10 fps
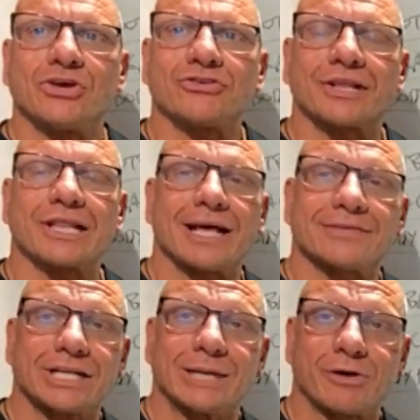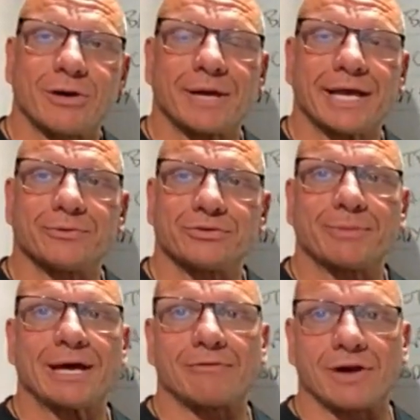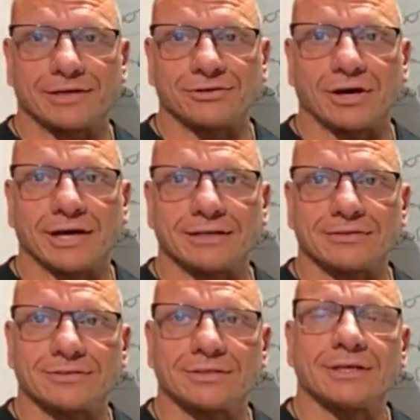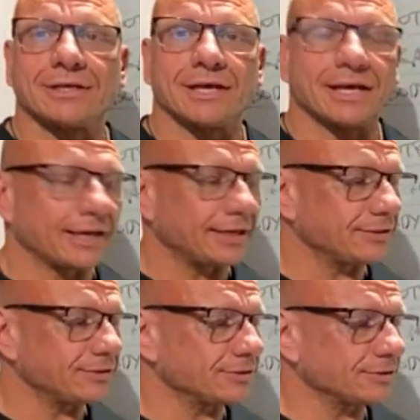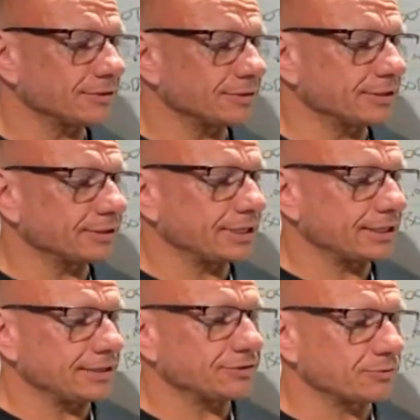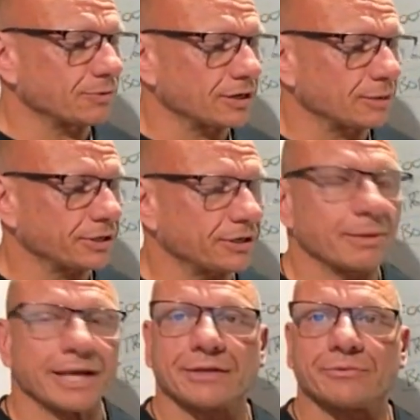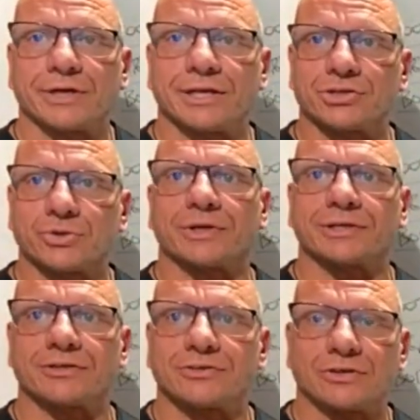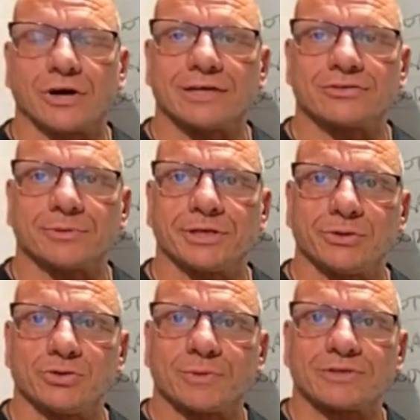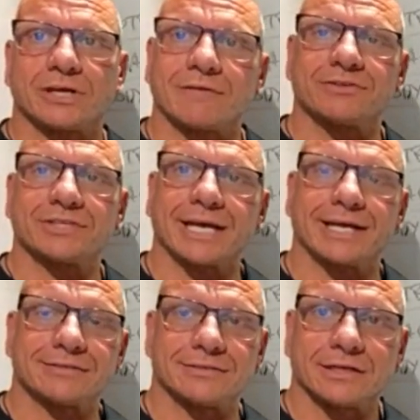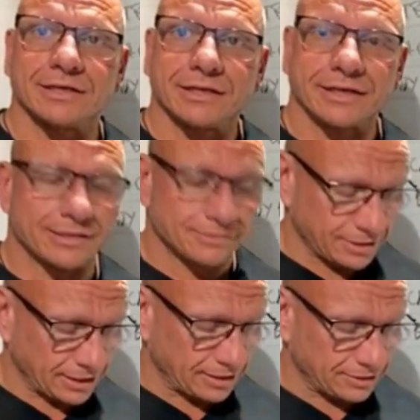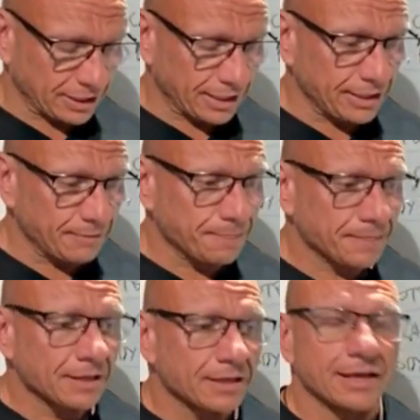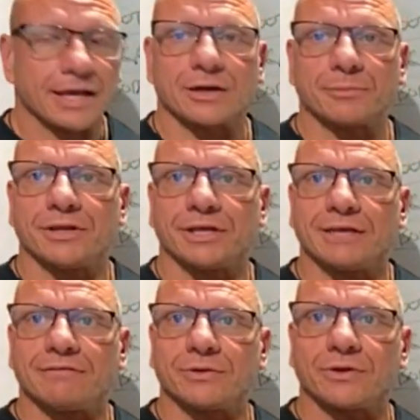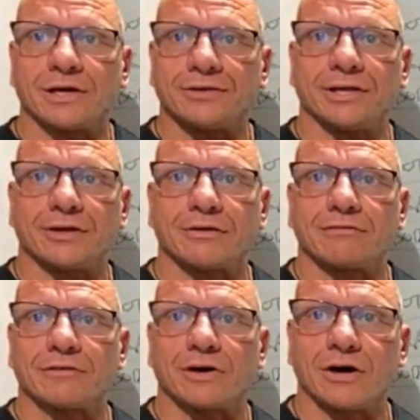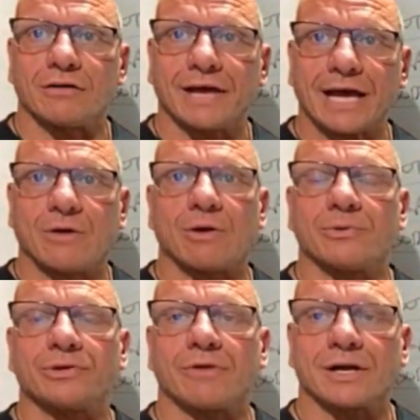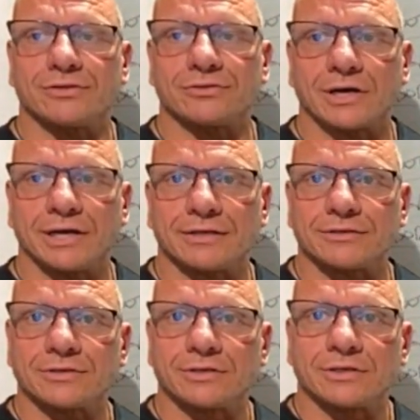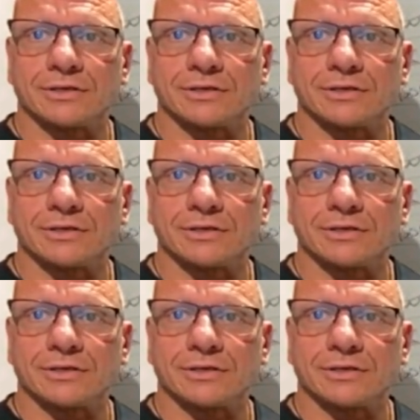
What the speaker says: So the last clip I made was about writing diets, and in this one I'm going to make it really short and concise. I'm going to use myself as a case study, and I'm going to give you an idea of how I would write a diet.